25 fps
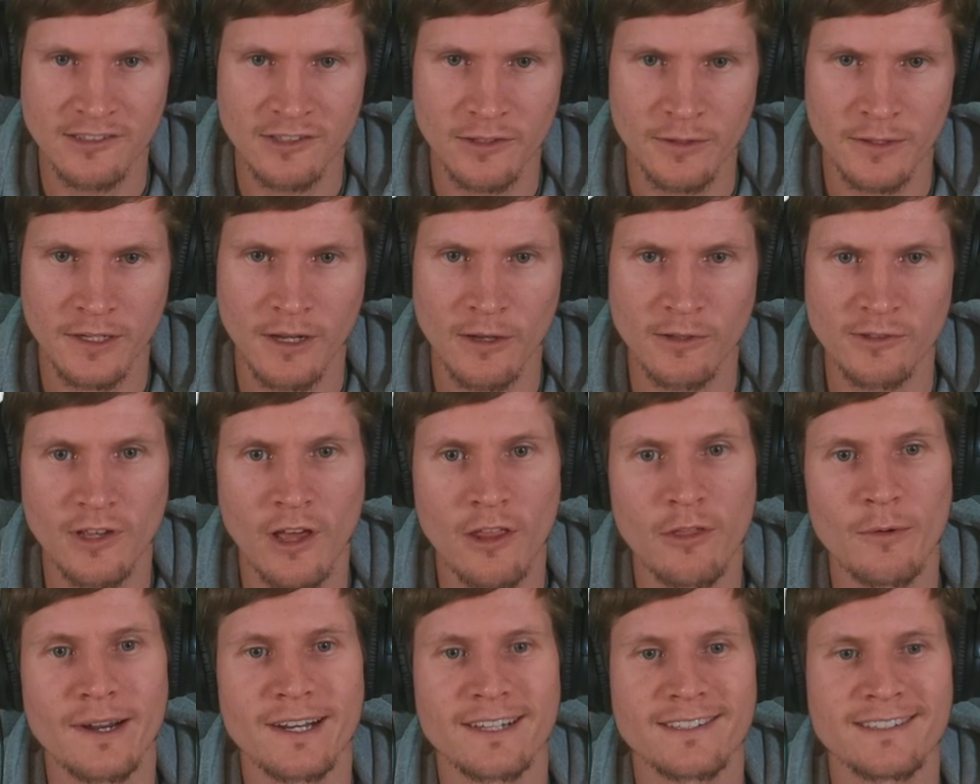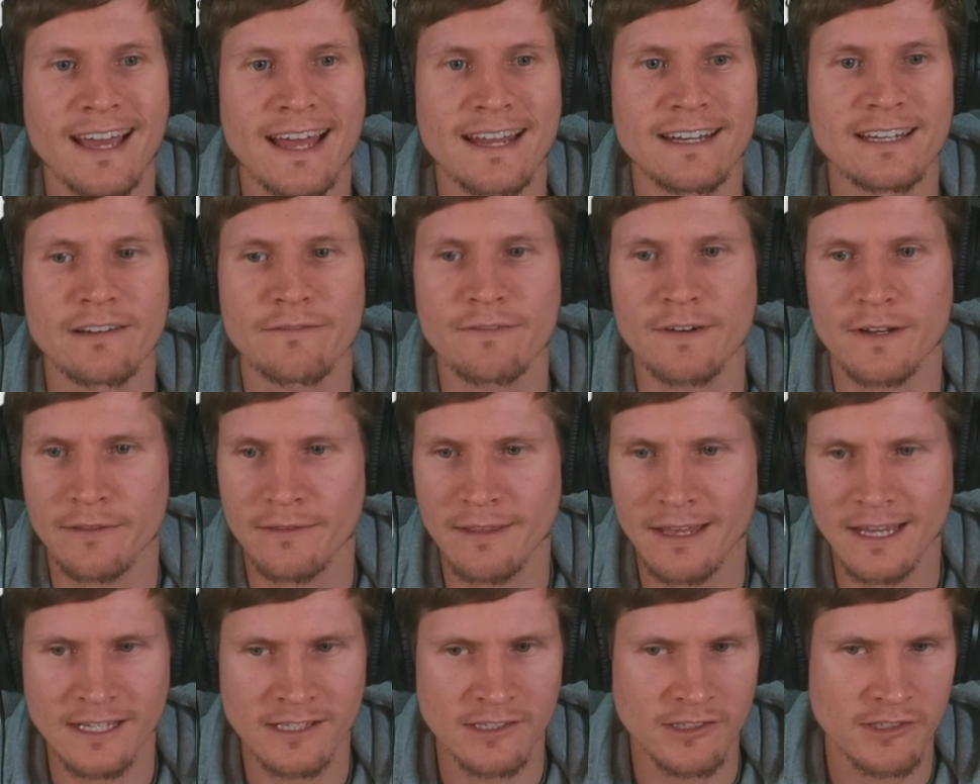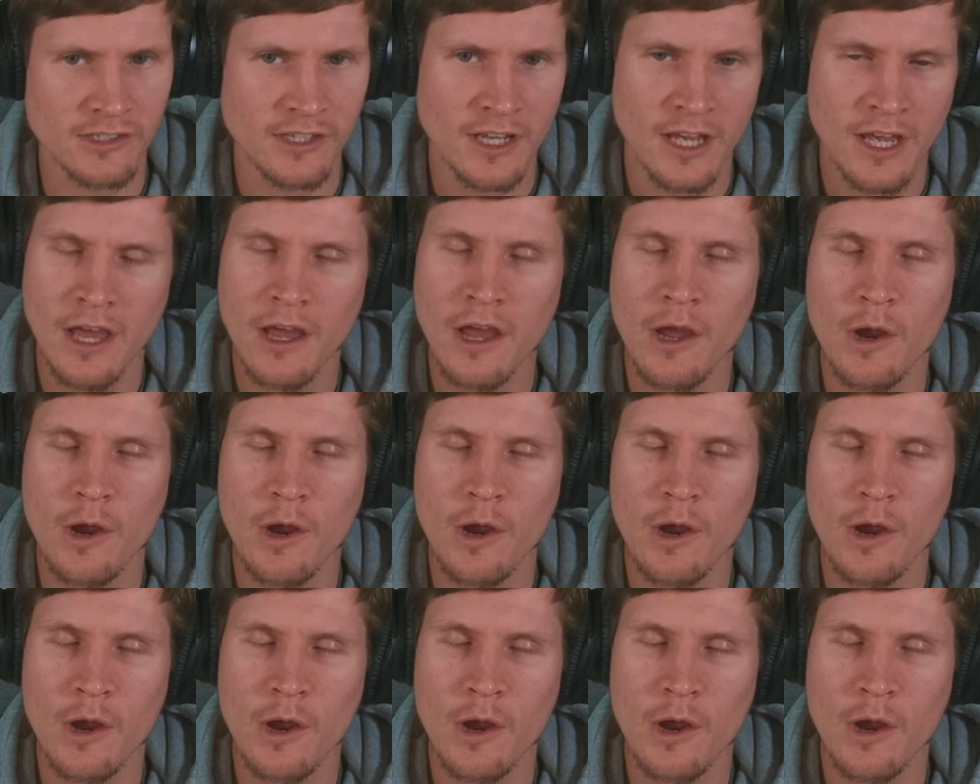So it goes all the way to 10 different things.